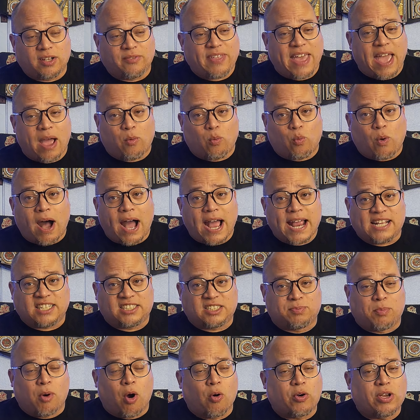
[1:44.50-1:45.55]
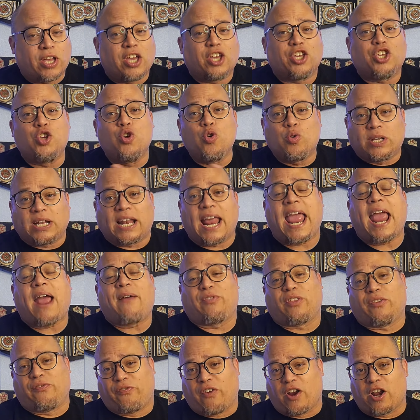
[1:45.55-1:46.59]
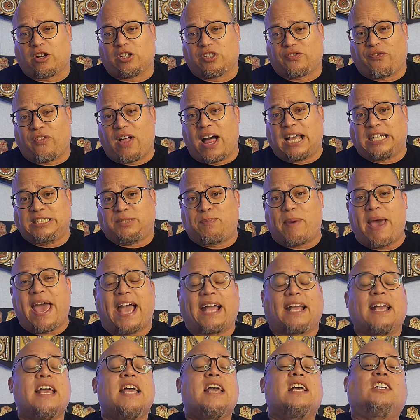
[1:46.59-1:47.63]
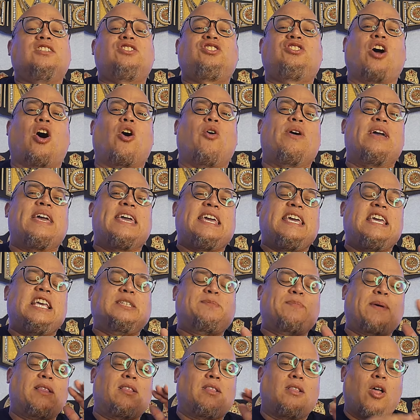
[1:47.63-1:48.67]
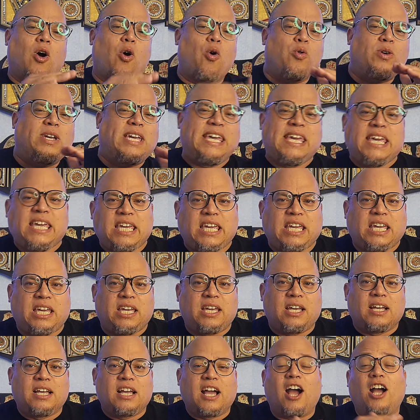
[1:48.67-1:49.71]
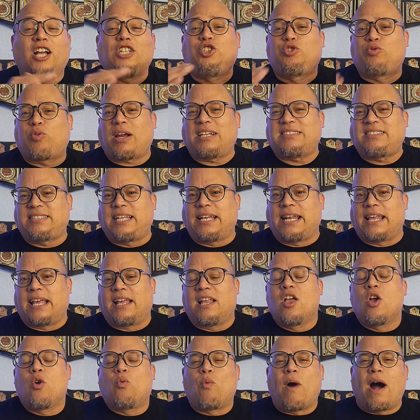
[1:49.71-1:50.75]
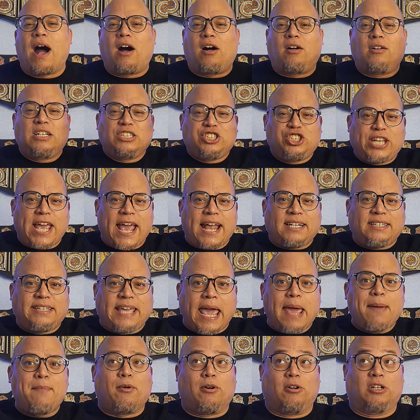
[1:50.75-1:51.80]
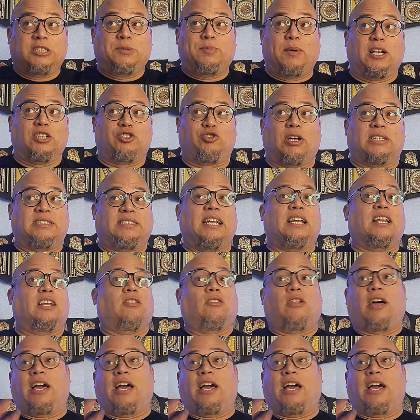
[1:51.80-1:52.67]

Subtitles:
of that Wyatt smoke. You can have the Fireflies back. So he's been low-key addressing it, while Chad Gable has been addressing it